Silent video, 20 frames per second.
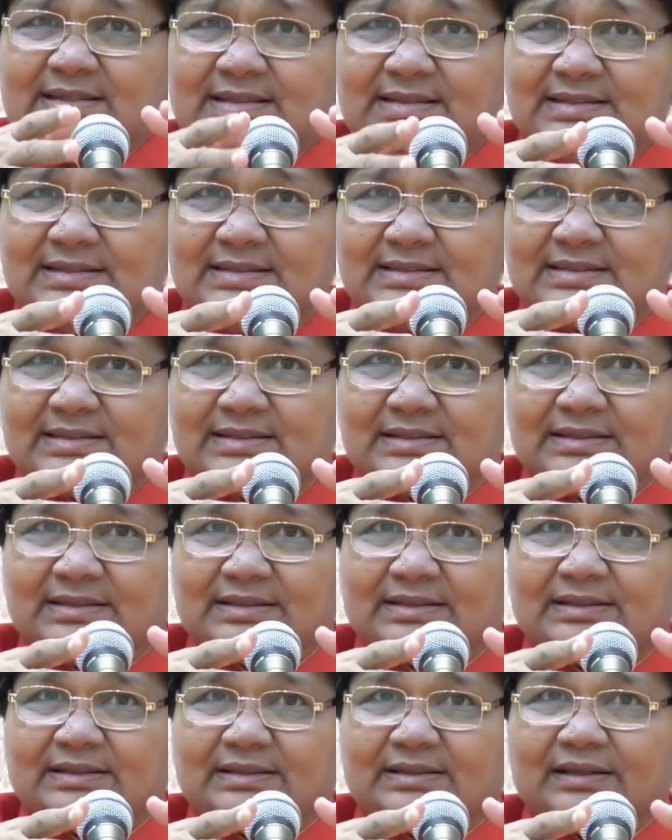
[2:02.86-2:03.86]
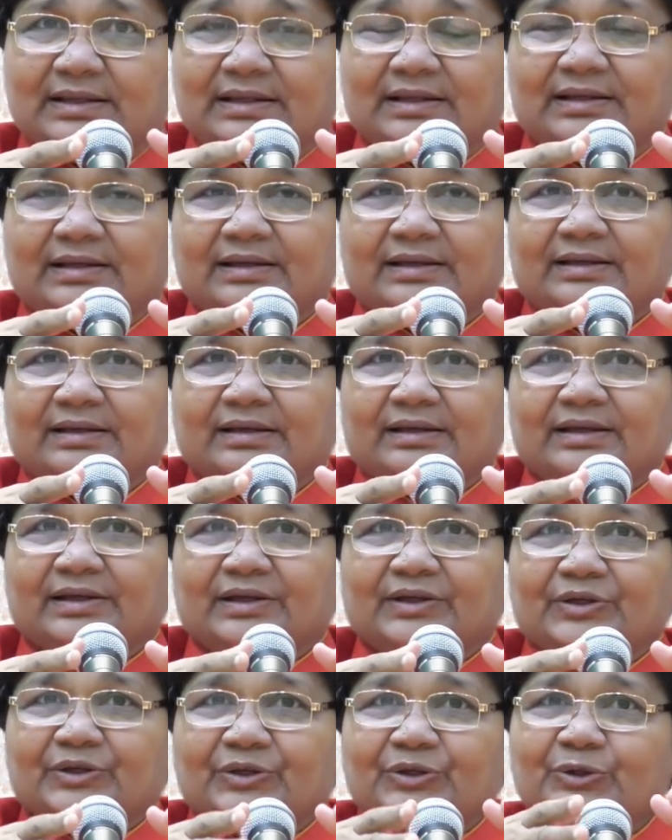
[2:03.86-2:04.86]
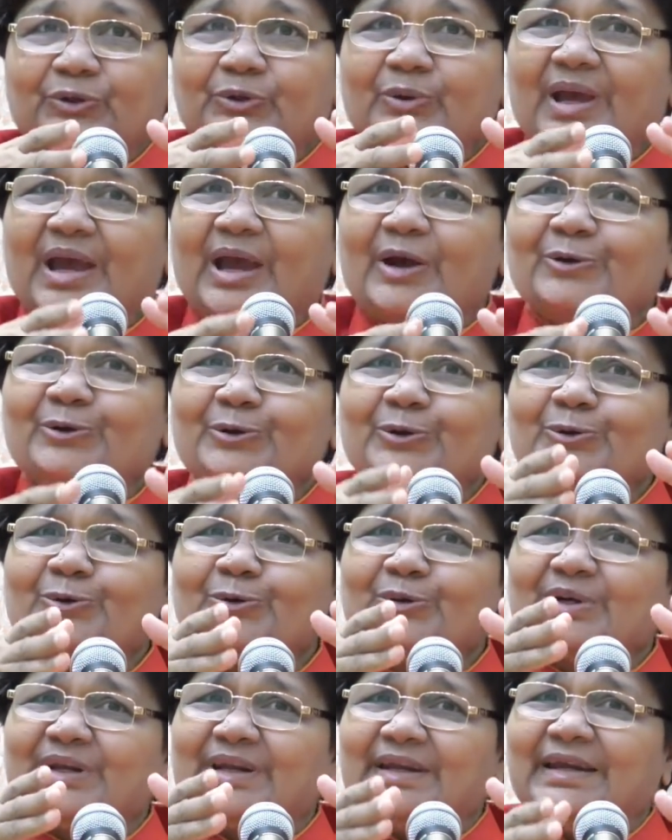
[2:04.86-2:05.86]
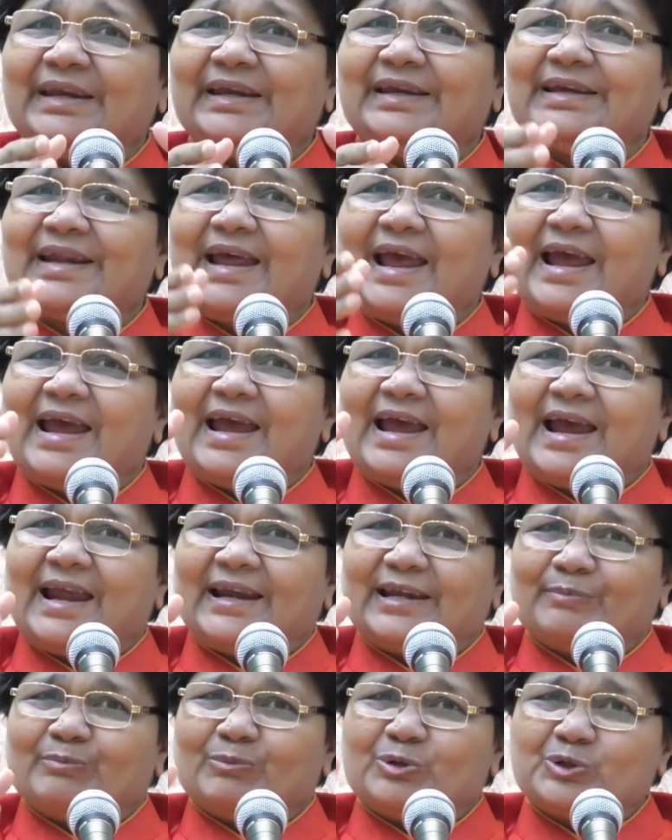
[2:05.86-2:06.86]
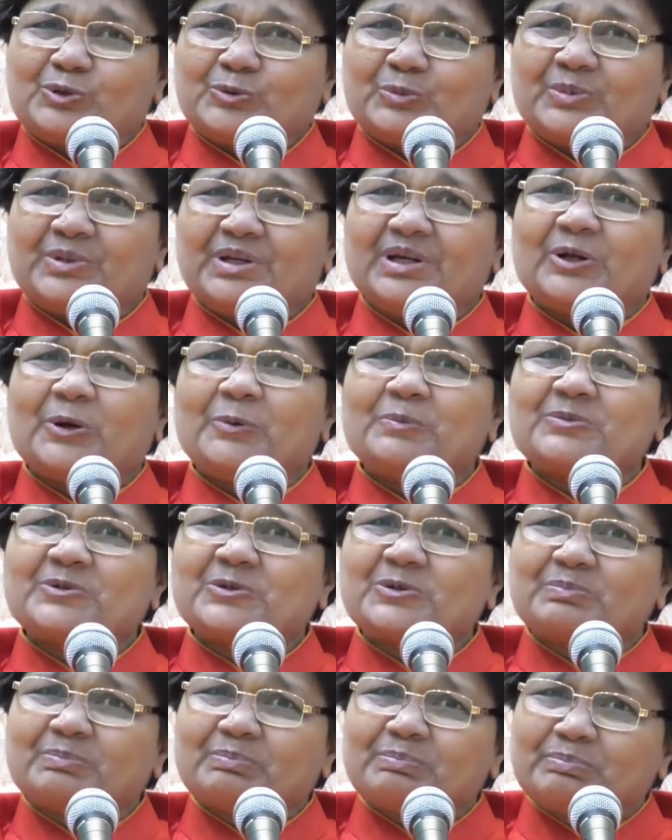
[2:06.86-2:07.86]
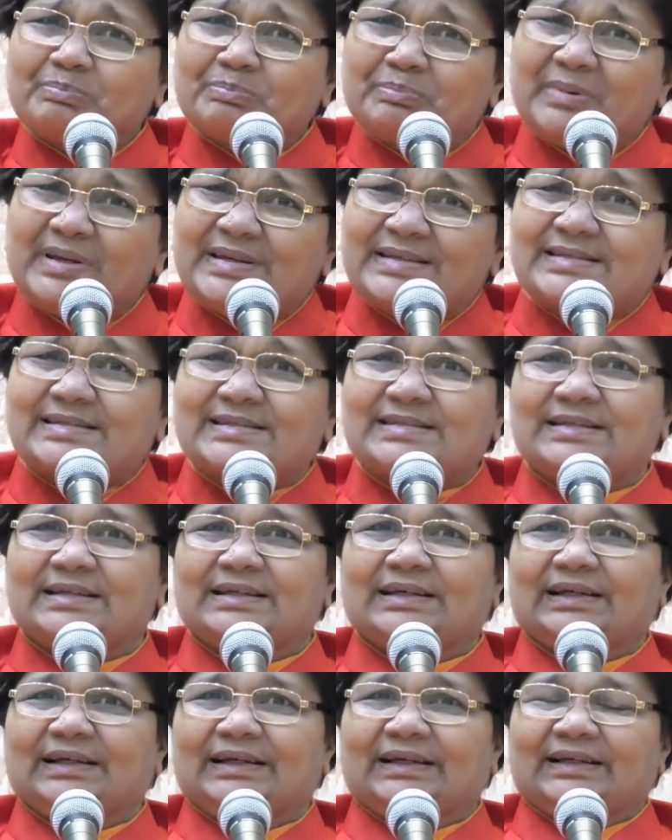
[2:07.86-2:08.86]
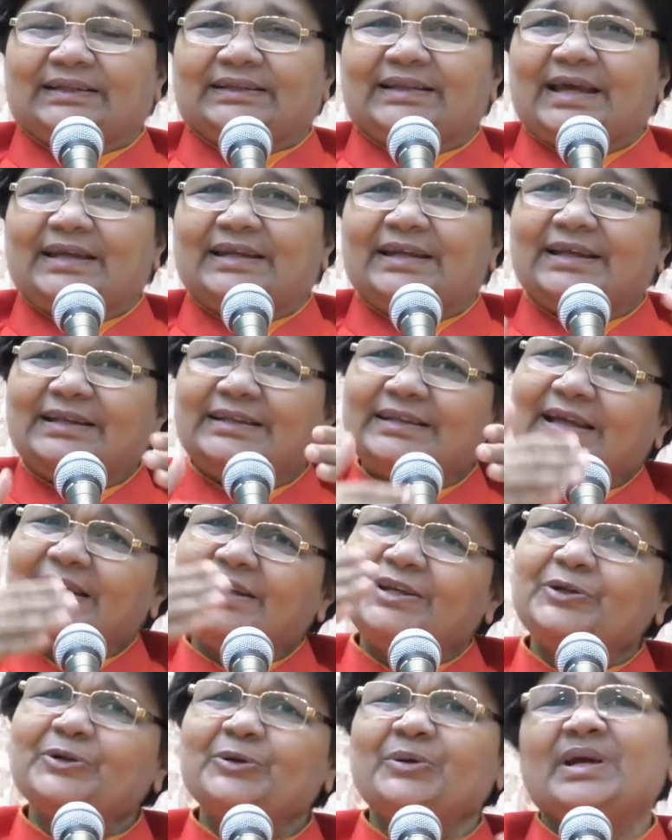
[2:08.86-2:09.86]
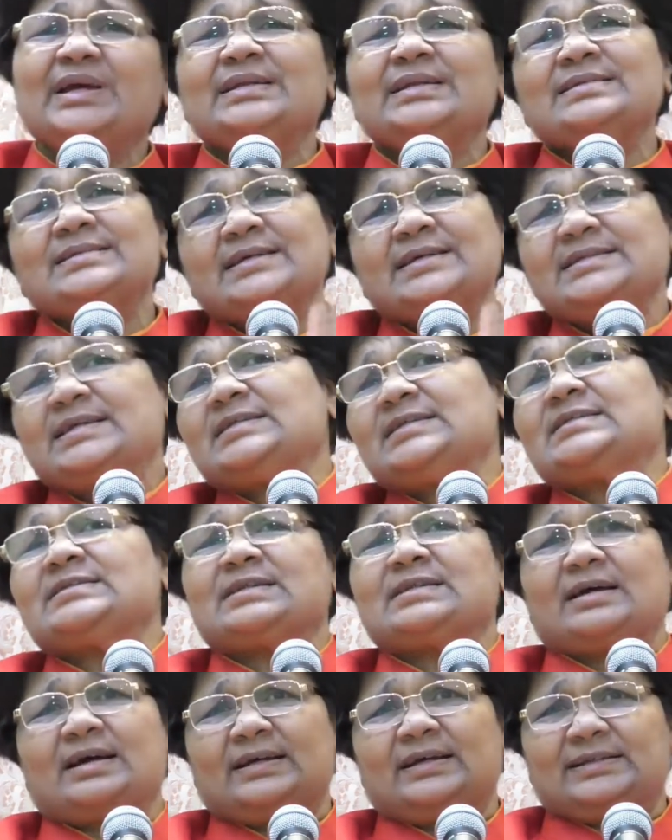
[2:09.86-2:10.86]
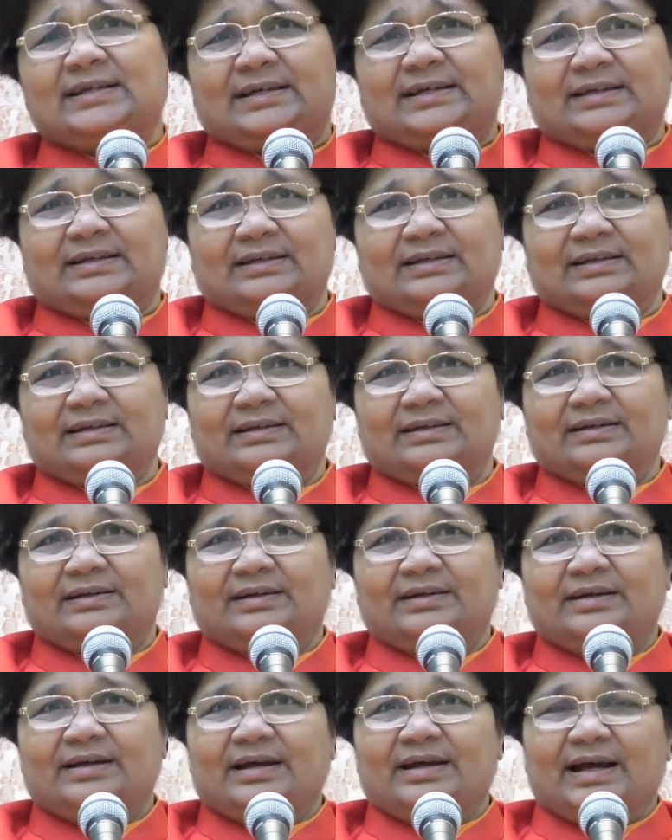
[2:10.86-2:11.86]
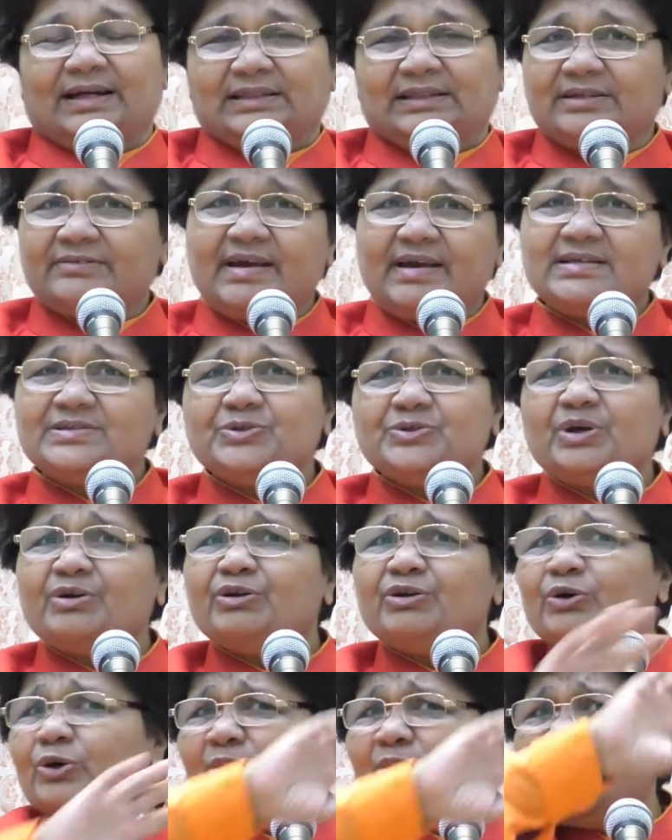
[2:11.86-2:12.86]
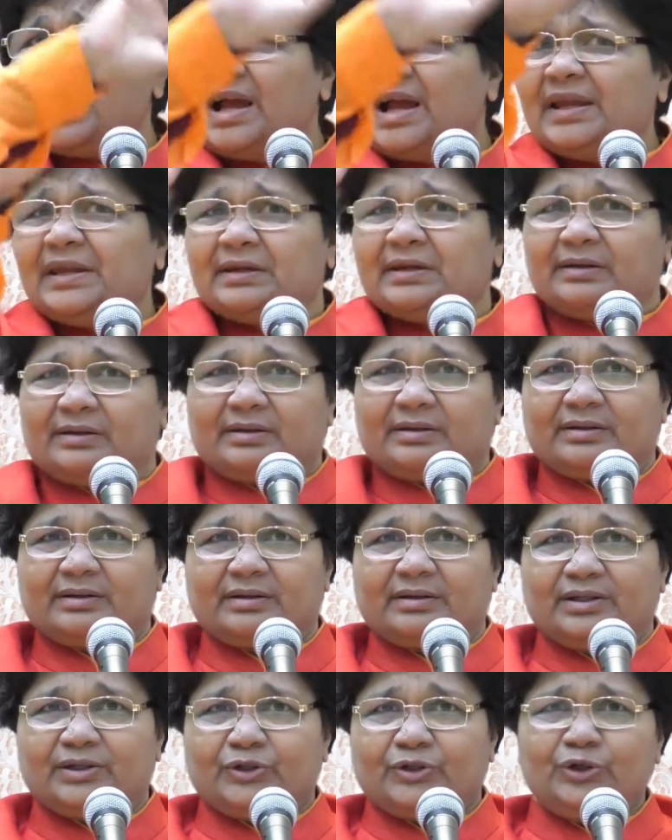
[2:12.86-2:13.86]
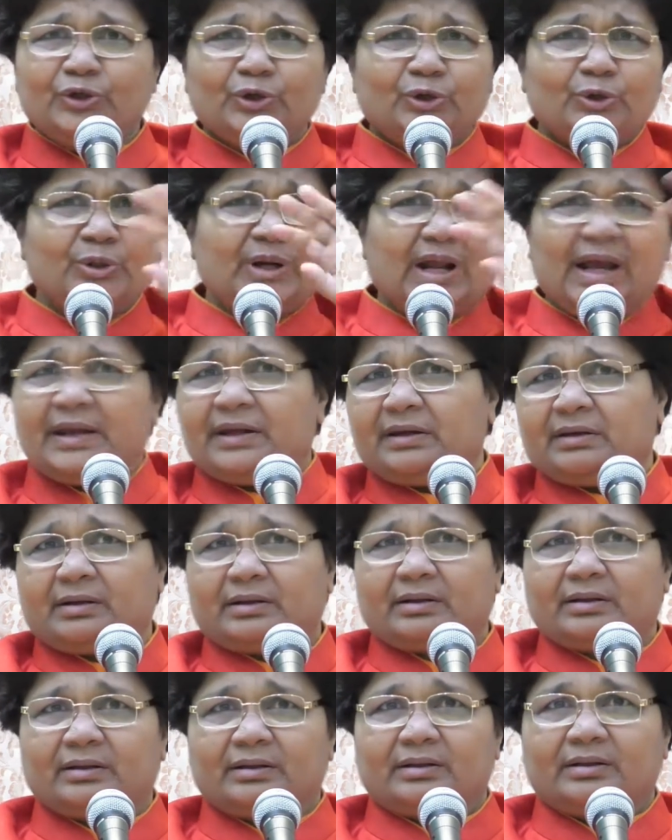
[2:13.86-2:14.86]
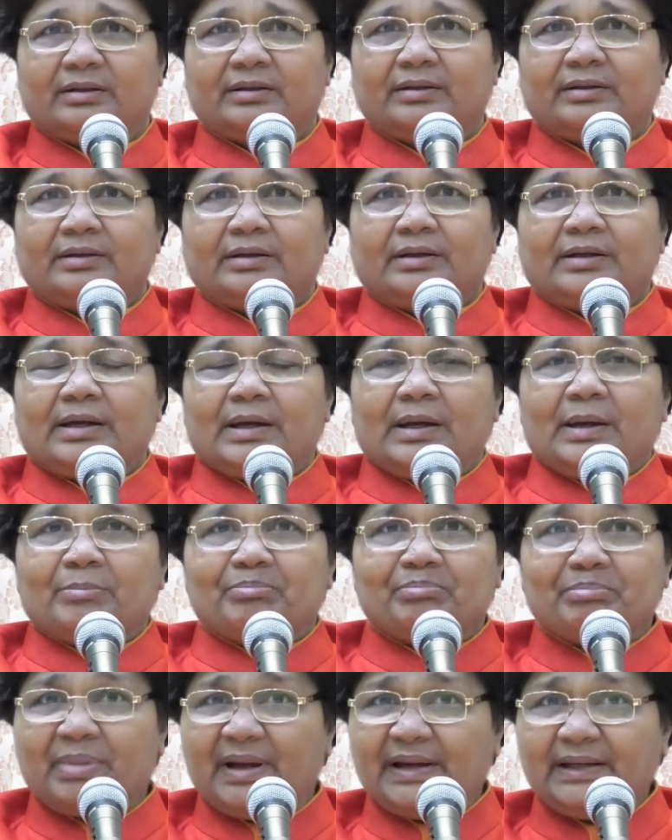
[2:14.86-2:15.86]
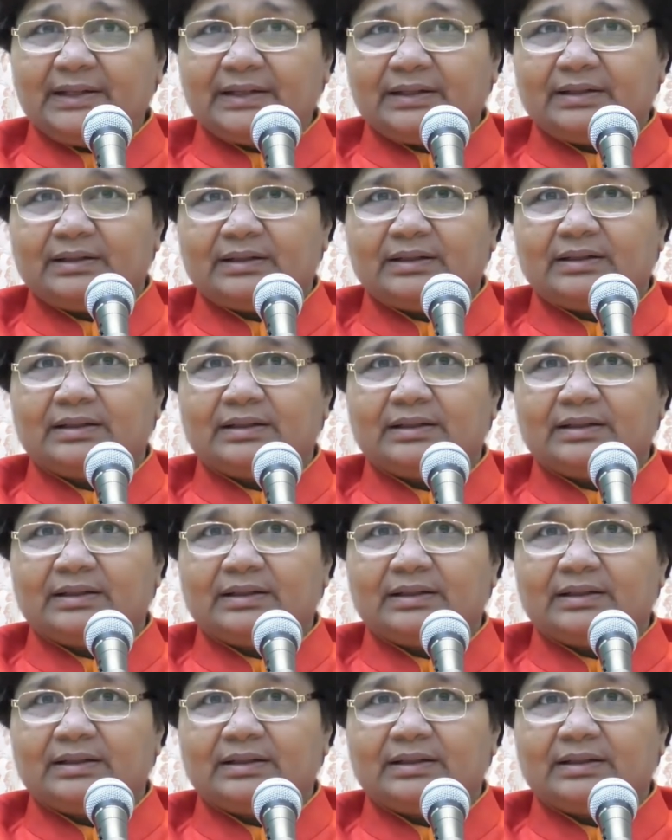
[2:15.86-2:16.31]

this. You have to create atmosphere of peace. Then and then you can suggest other. Otherwise you have no right. No right. But